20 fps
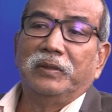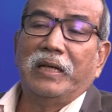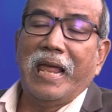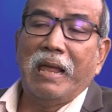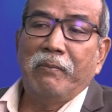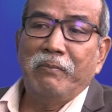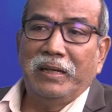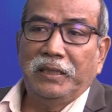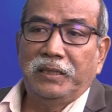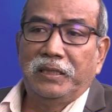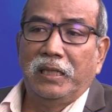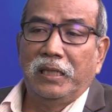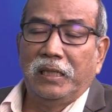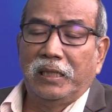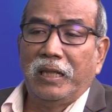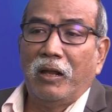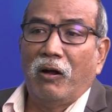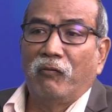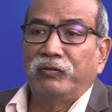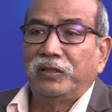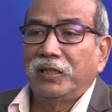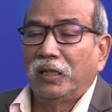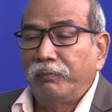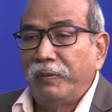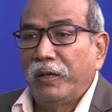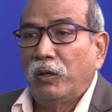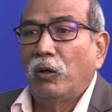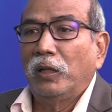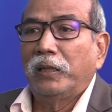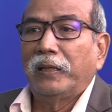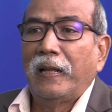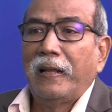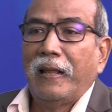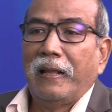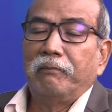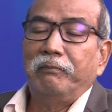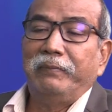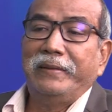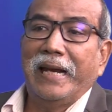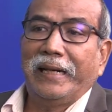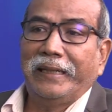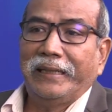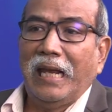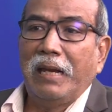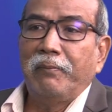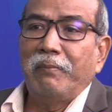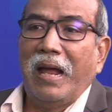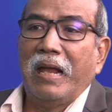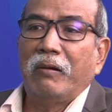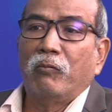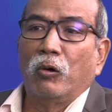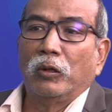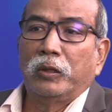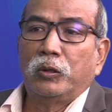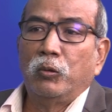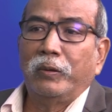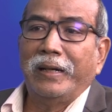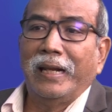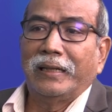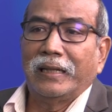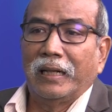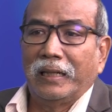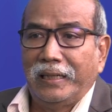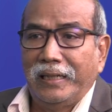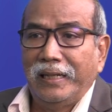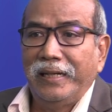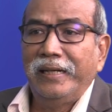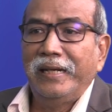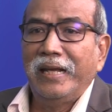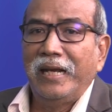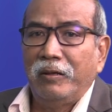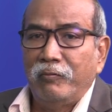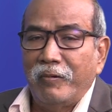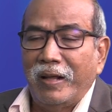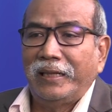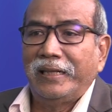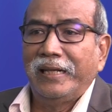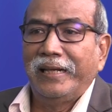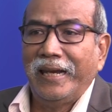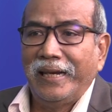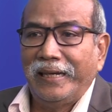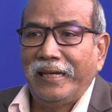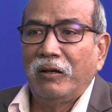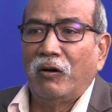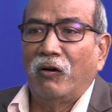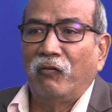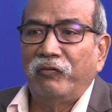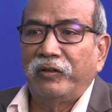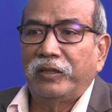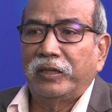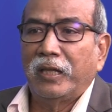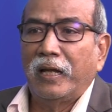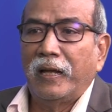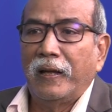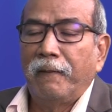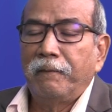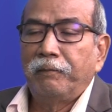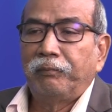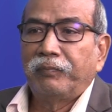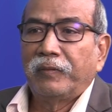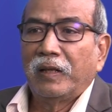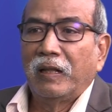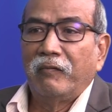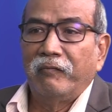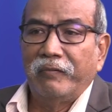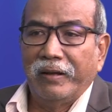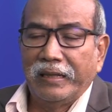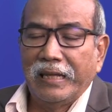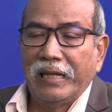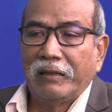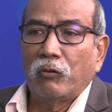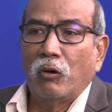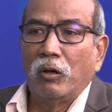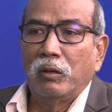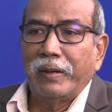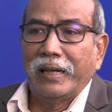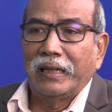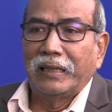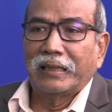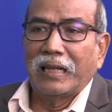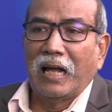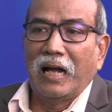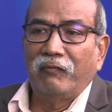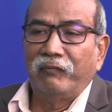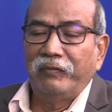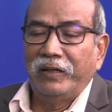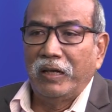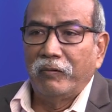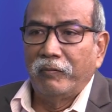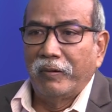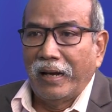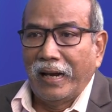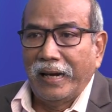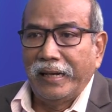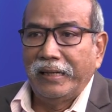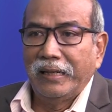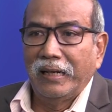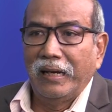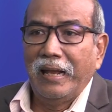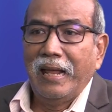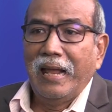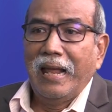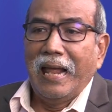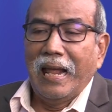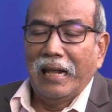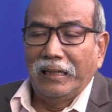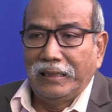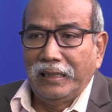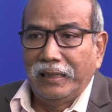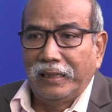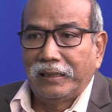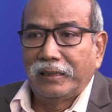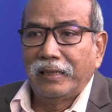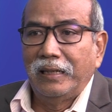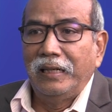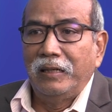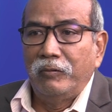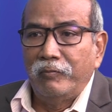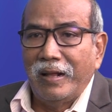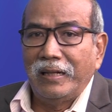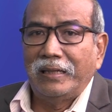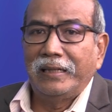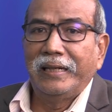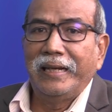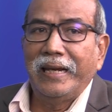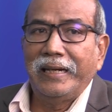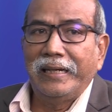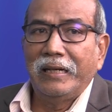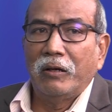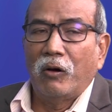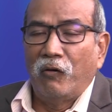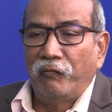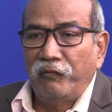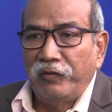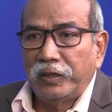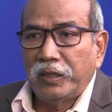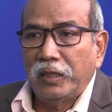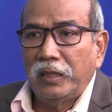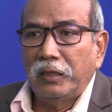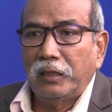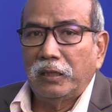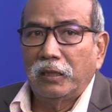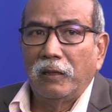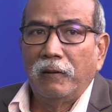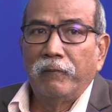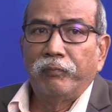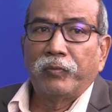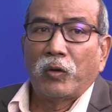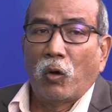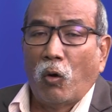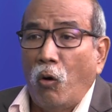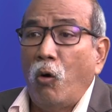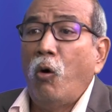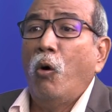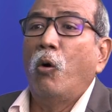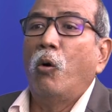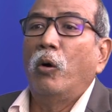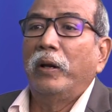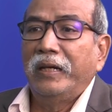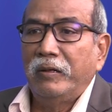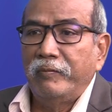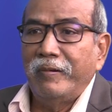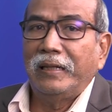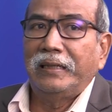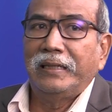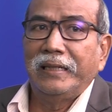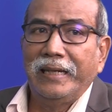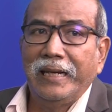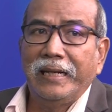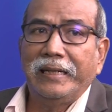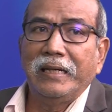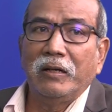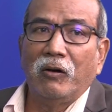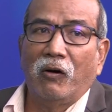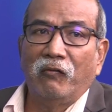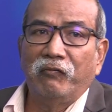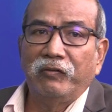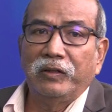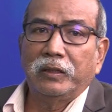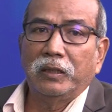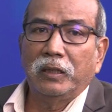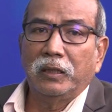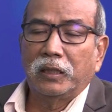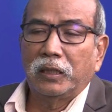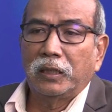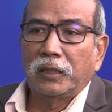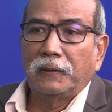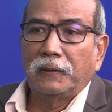MACC officials, because that time I was known as a senior investigating officer, whereas all my staff, they were either assistant investigating officers or investigating officers.